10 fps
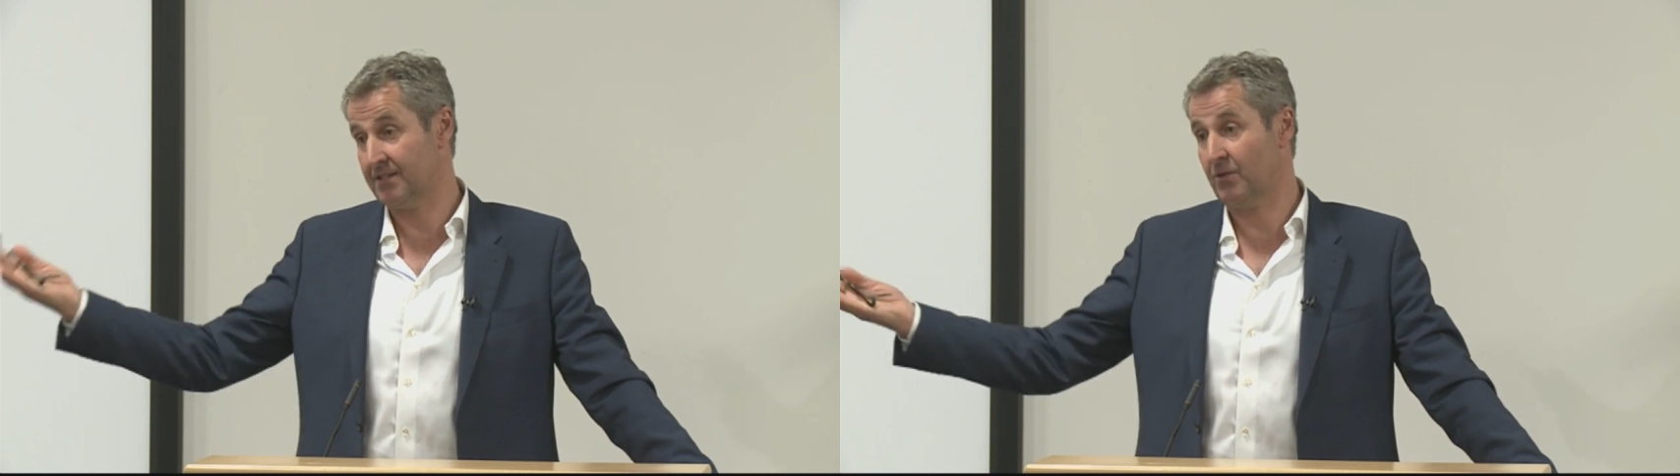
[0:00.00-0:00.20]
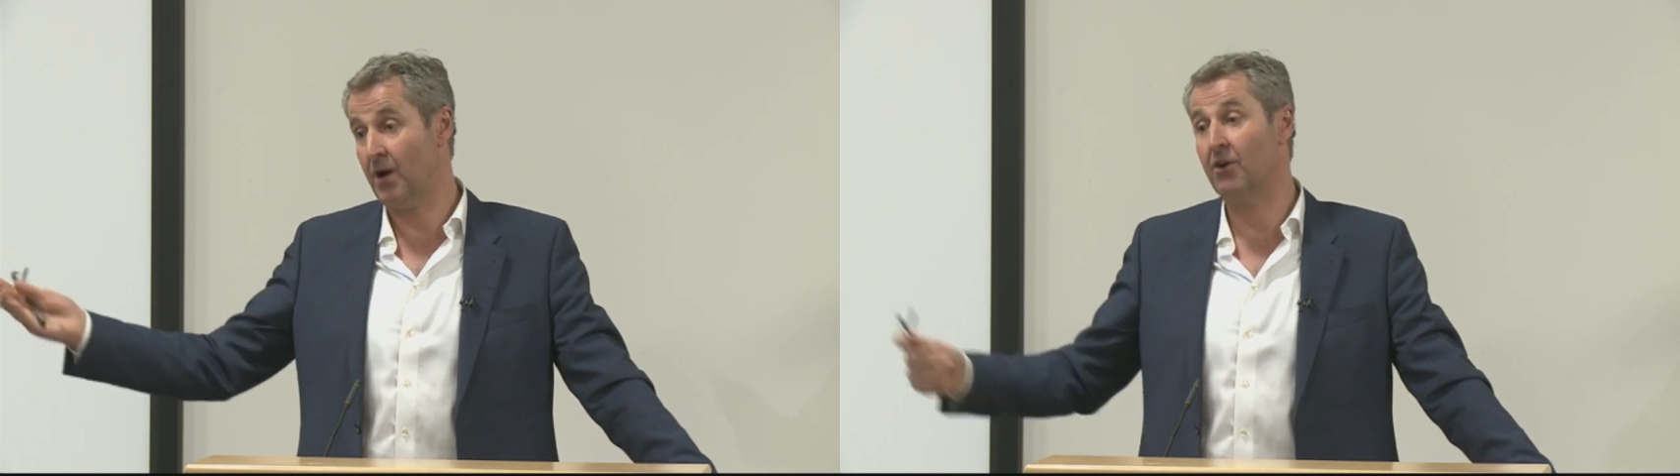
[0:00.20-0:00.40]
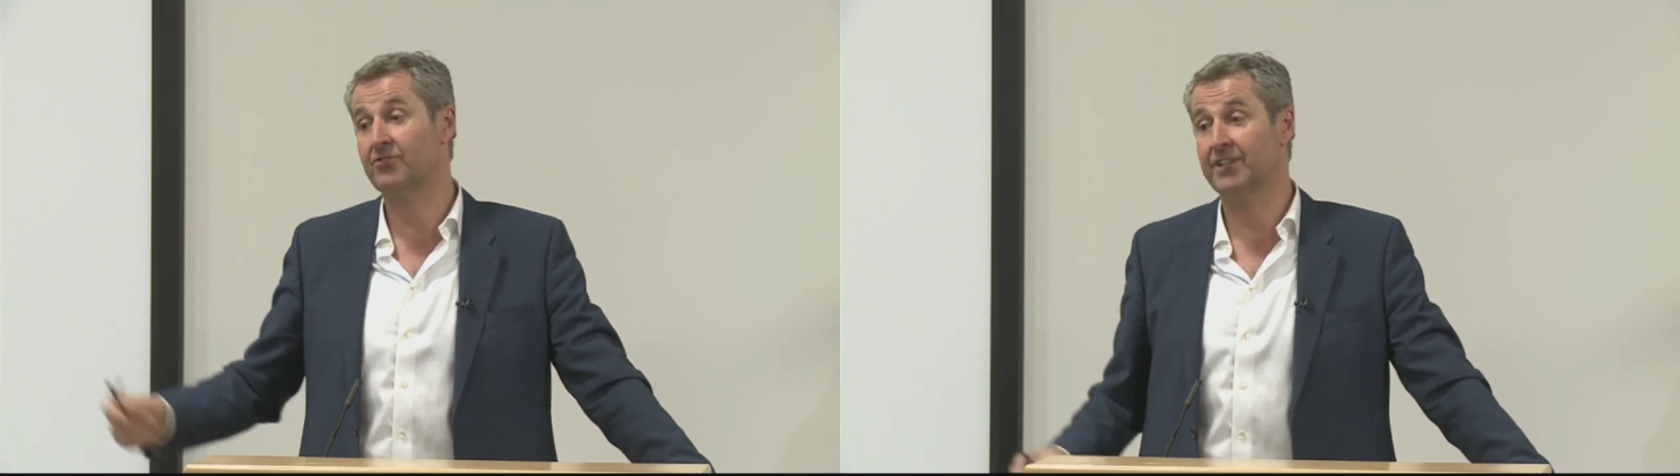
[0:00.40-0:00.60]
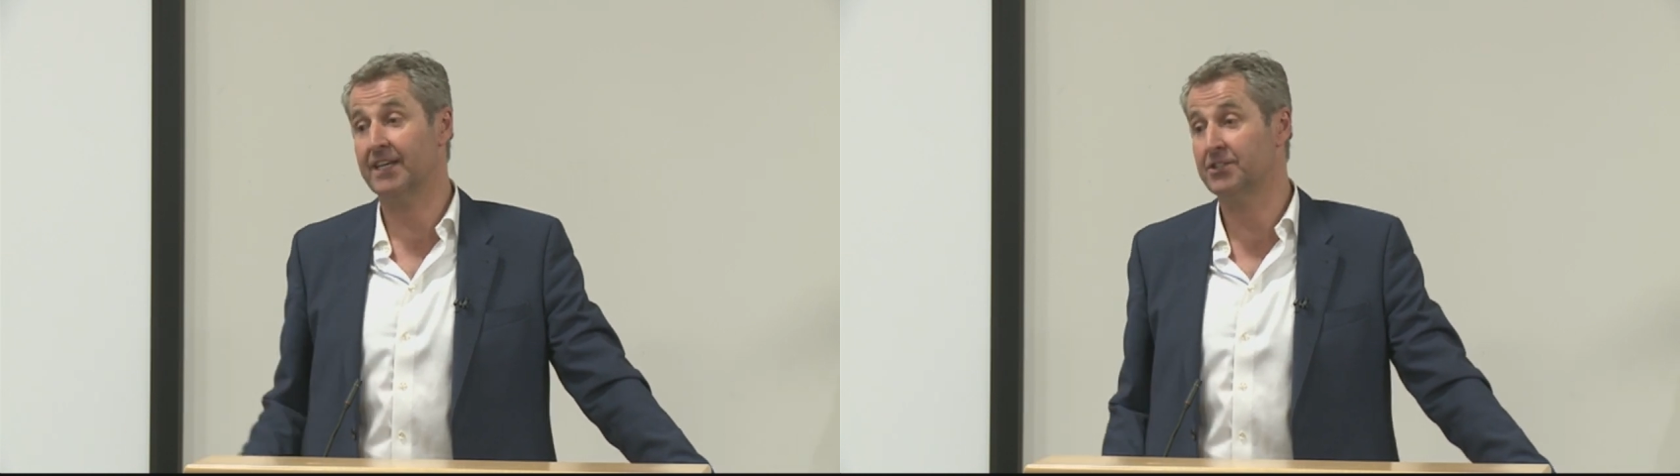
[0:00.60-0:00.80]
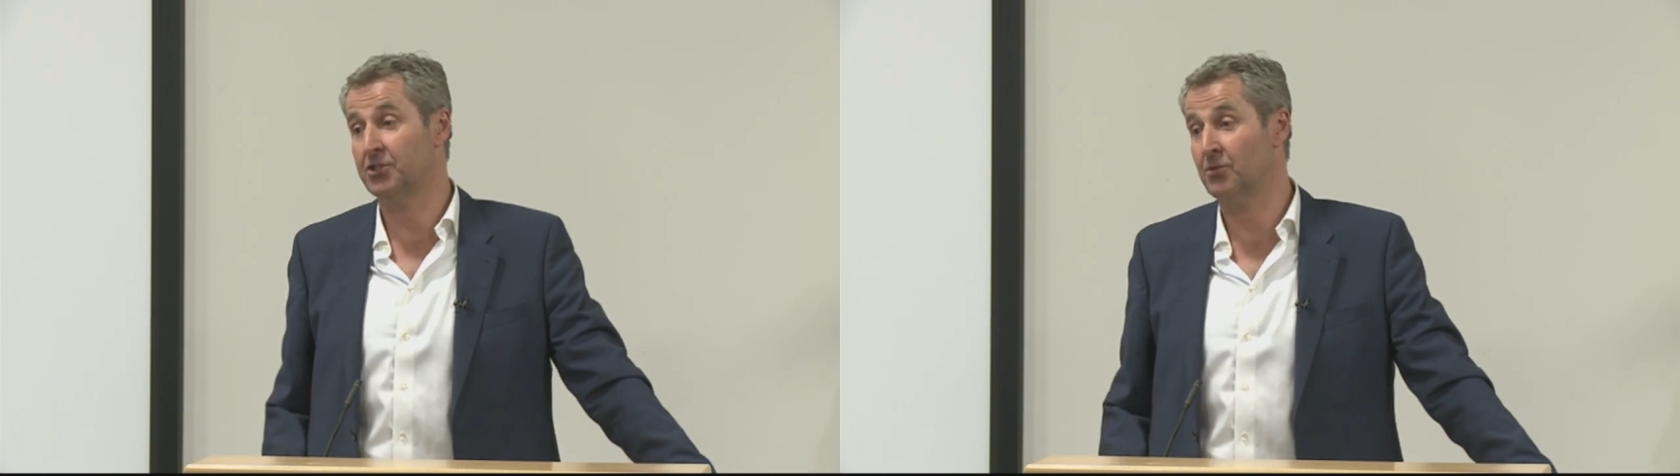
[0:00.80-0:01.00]
quite often
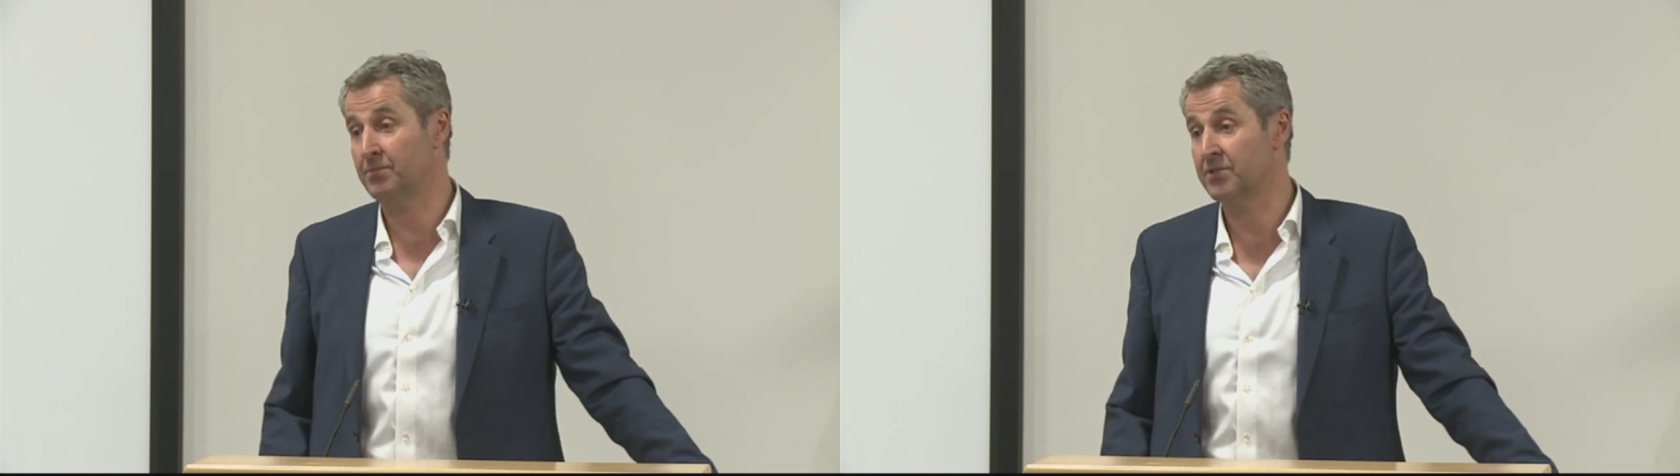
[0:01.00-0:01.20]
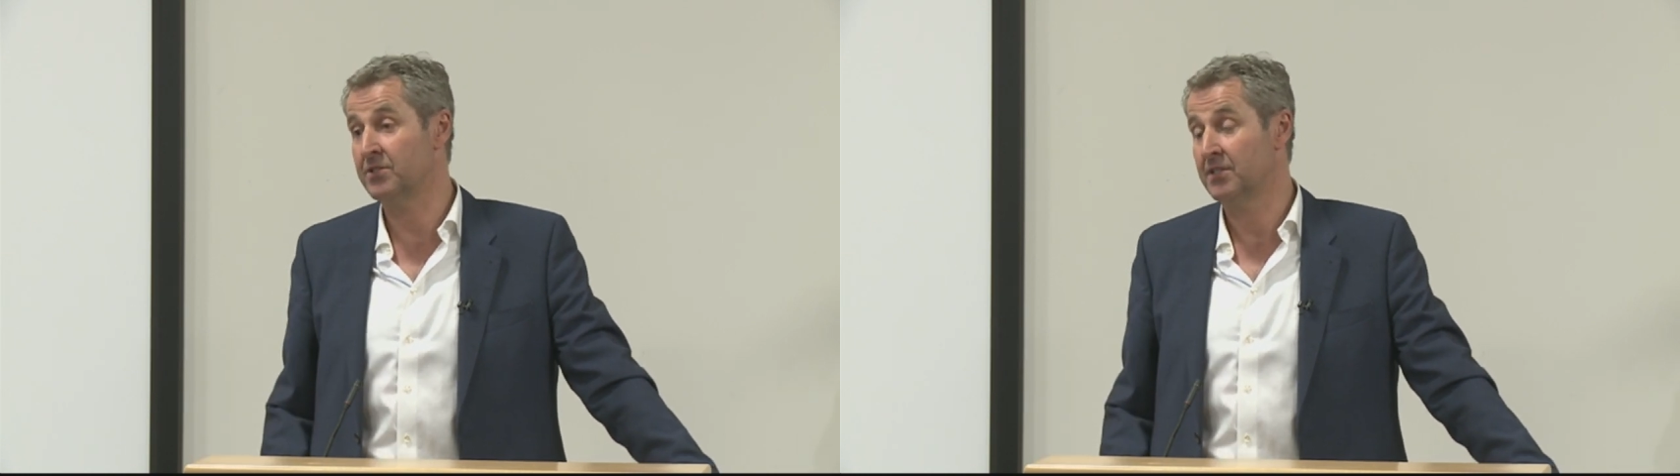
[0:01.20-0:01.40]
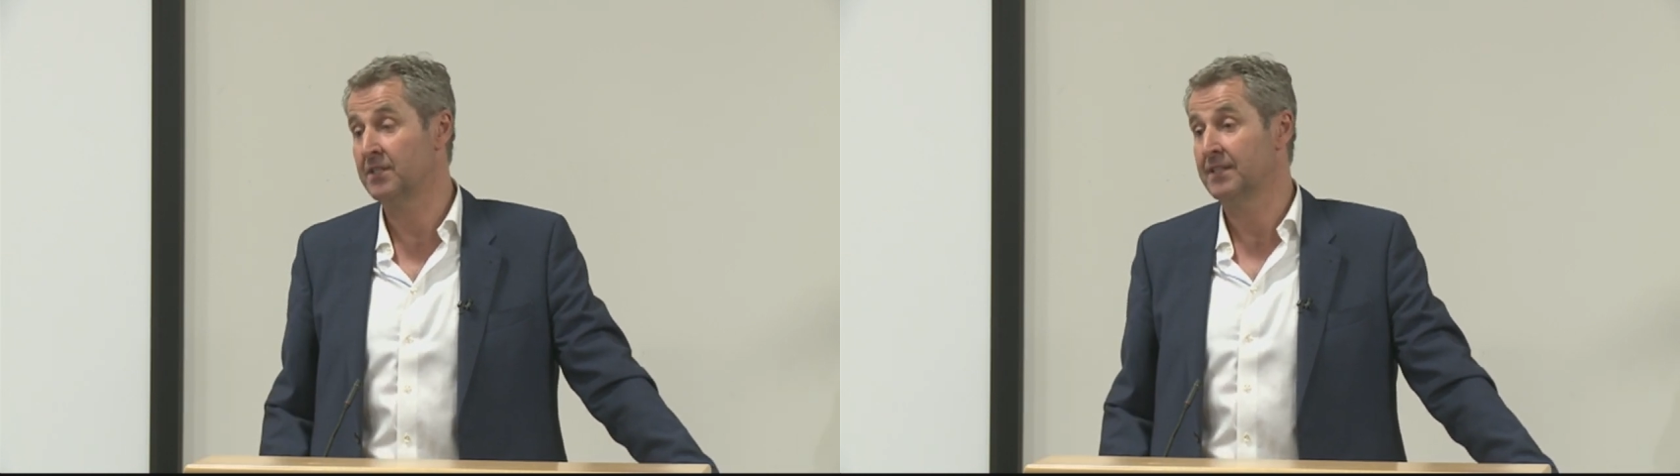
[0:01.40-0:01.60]
get jobs